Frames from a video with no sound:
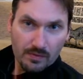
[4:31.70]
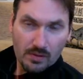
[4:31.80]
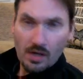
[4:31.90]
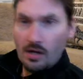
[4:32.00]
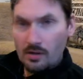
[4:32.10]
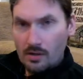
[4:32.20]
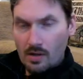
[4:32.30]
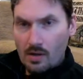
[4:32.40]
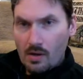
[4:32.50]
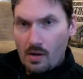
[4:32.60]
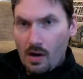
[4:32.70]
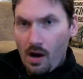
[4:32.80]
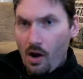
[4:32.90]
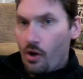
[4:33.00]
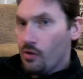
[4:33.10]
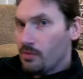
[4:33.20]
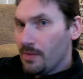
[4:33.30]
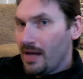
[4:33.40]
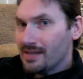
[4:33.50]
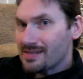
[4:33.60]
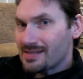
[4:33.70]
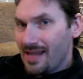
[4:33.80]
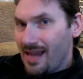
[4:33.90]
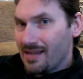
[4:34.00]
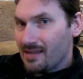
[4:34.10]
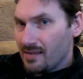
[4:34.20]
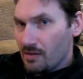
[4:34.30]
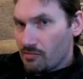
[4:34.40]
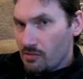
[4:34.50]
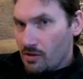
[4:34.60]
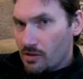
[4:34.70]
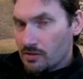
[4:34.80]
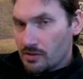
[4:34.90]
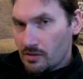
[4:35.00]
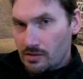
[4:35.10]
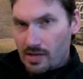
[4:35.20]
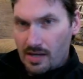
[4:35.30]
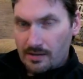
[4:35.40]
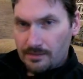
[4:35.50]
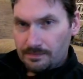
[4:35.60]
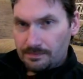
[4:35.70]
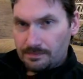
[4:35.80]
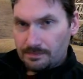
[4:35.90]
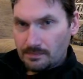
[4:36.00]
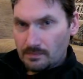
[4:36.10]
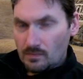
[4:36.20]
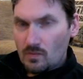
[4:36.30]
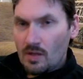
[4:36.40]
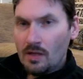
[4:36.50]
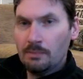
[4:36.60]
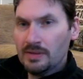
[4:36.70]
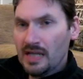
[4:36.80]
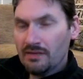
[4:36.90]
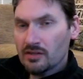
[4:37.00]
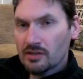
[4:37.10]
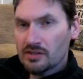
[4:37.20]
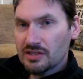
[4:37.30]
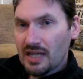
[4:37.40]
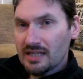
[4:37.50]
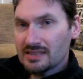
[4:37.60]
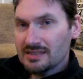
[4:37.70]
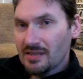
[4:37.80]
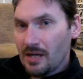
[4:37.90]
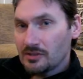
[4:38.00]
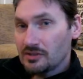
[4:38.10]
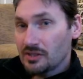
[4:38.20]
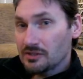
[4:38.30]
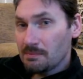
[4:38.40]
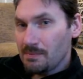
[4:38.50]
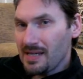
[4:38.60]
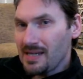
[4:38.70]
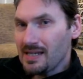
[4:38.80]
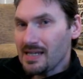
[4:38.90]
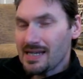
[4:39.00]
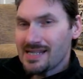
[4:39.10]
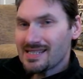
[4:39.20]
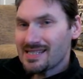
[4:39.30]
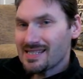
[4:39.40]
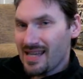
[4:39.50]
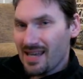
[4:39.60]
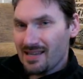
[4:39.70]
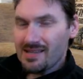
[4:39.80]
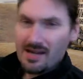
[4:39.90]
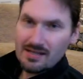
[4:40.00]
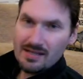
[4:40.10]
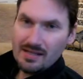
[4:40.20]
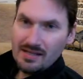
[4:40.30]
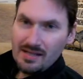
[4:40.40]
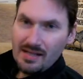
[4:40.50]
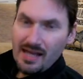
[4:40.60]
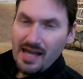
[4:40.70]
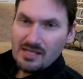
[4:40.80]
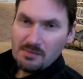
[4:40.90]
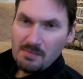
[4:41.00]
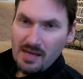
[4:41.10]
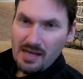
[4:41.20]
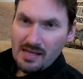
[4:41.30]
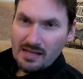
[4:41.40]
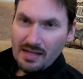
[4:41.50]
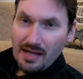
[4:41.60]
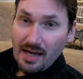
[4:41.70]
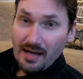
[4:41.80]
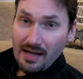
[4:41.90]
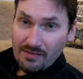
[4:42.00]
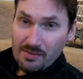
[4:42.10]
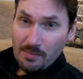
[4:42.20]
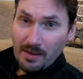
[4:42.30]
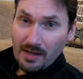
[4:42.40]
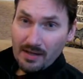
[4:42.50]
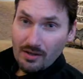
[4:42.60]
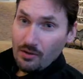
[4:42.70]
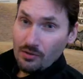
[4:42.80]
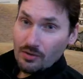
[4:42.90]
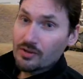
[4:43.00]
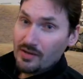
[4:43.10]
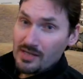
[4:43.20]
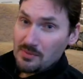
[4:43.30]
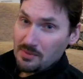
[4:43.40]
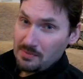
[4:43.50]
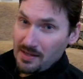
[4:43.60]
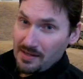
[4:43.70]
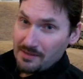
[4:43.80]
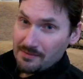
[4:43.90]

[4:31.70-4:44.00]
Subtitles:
Now, who am I to say that they're wrong to do that? But you have to understand it's not just me saying that. It's me and everybody who agrees with me.